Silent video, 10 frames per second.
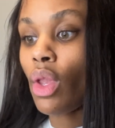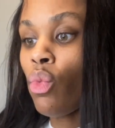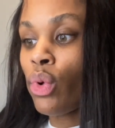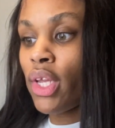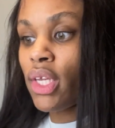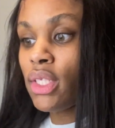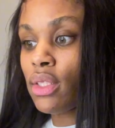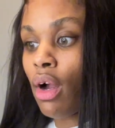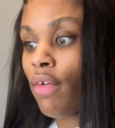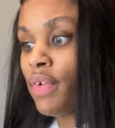wig
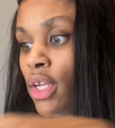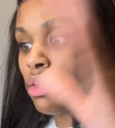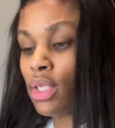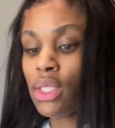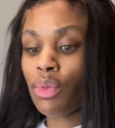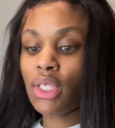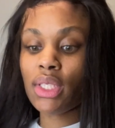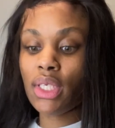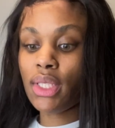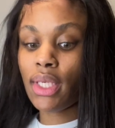install video. This one is
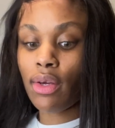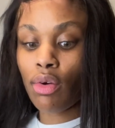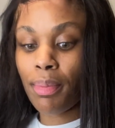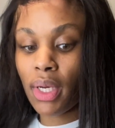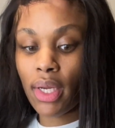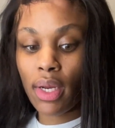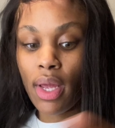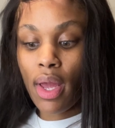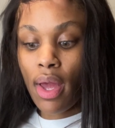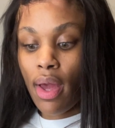detailed, but
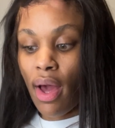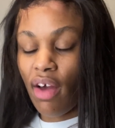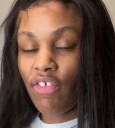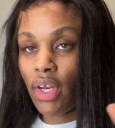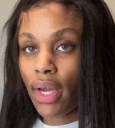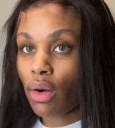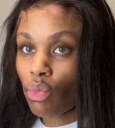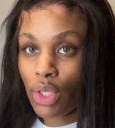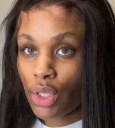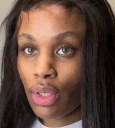I feel like I'm
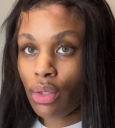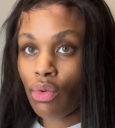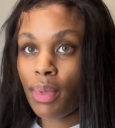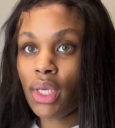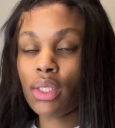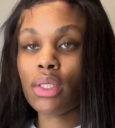rushing a little bit.